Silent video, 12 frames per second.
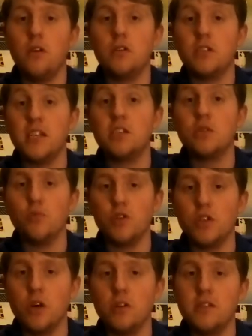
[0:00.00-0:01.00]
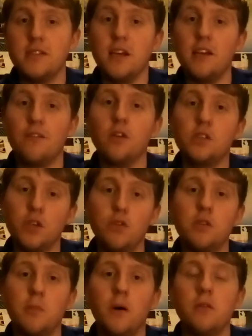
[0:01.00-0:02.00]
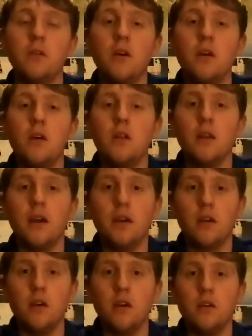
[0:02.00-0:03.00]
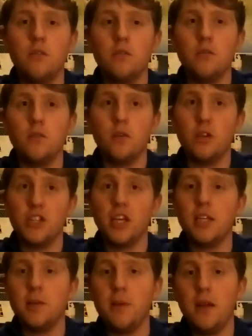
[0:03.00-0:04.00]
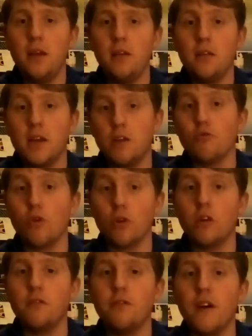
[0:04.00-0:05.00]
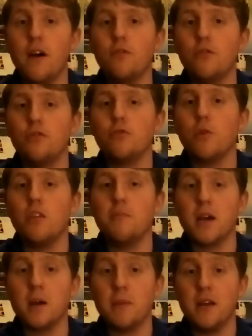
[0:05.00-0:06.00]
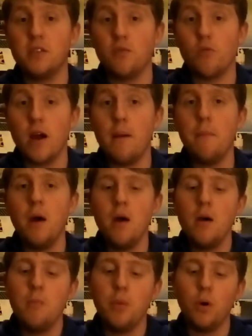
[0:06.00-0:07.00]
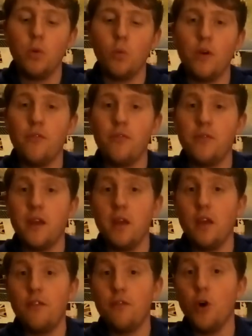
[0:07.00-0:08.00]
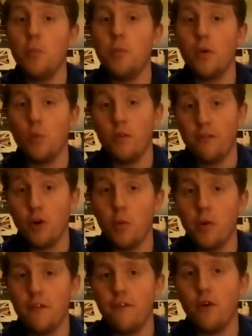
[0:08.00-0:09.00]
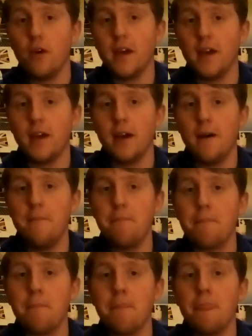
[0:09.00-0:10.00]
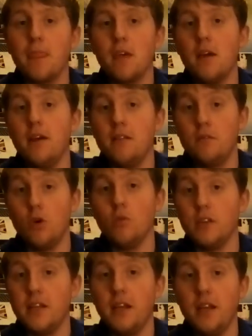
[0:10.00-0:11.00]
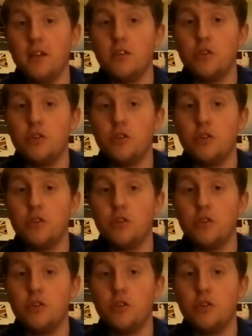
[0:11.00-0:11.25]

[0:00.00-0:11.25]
system resources that you've got to use upon. Like a Jelly Bean can run on 512 megabytes of RAM, but with the 4.4 KitKat, it only needs